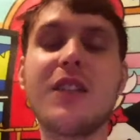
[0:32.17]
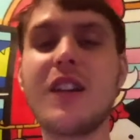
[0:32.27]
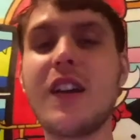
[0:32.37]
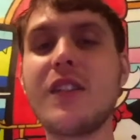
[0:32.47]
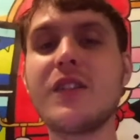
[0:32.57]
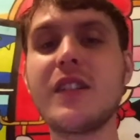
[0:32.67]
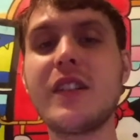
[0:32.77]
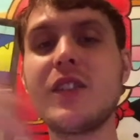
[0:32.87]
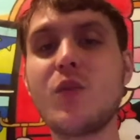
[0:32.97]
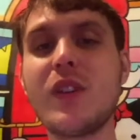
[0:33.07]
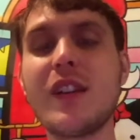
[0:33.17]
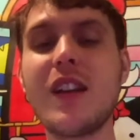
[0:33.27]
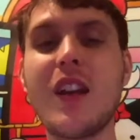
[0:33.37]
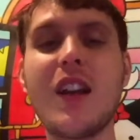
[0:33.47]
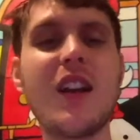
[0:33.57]
and others each week
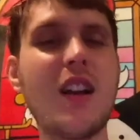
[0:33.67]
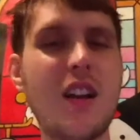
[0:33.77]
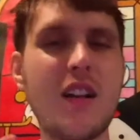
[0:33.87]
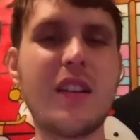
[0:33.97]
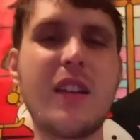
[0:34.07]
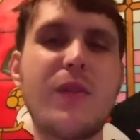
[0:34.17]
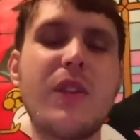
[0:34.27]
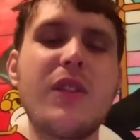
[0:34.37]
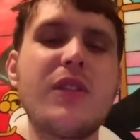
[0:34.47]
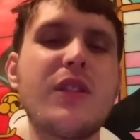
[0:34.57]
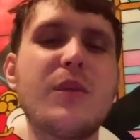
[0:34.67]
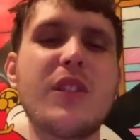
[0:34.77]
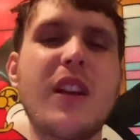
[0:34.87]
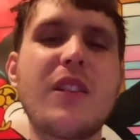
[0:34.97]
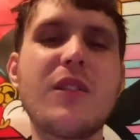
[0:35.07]
on a different YouTube
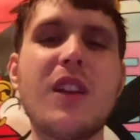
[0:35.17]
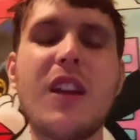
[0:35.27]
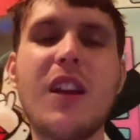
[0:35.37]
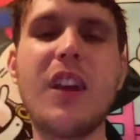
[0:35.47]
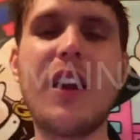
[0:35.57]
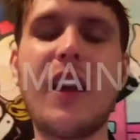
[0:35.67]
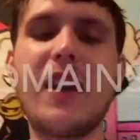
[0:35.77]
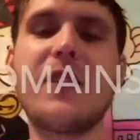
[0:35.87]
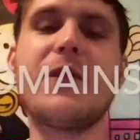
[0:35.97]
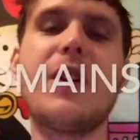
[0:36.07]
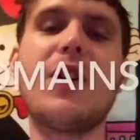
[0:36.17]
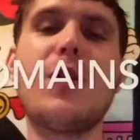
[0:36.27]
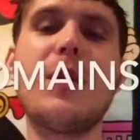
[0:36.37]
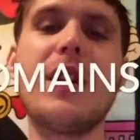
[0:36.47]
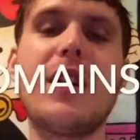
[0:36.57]
channel. And follow
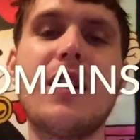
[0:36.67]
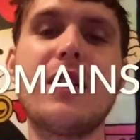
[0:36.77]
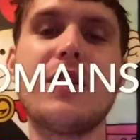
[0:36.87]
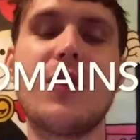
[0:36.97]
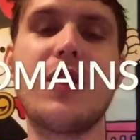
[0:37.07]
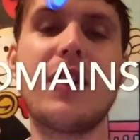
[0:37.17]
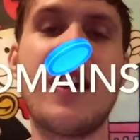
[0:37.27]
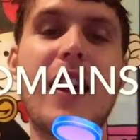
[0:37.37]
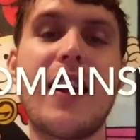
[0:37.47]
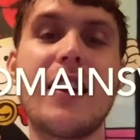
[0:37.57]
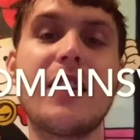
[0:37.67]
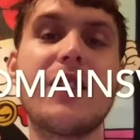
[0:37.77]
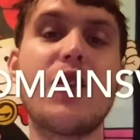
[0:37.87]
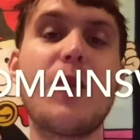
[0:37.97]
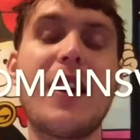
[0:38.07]
me on Twitter at
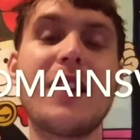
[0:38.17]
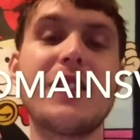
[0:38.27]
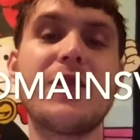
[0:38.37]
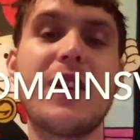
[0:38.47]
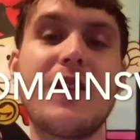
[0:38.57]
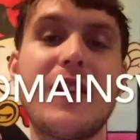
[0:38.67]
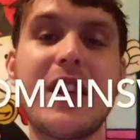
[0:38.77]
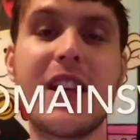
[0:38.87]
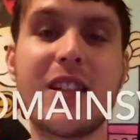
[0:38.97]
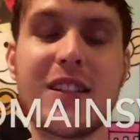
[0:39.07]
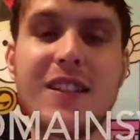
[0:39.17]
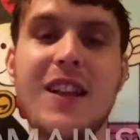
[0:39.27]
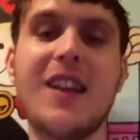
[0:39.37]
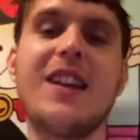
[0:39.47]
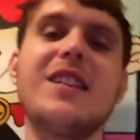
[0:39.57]
DomainsVBS.
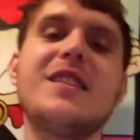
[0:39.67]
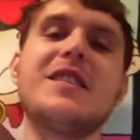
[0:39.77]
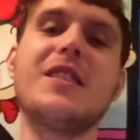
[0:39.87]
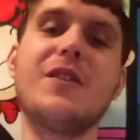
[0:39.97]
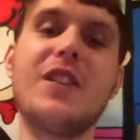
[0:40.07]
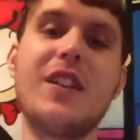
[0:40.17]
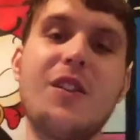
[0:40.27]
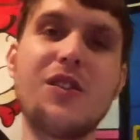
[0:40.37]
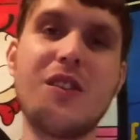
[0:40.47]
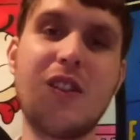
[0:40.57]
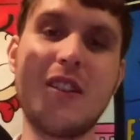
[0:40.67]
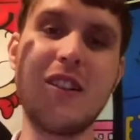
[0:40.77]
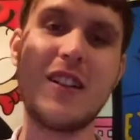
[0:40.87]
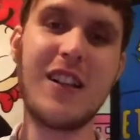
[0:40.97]
Let's get the video started.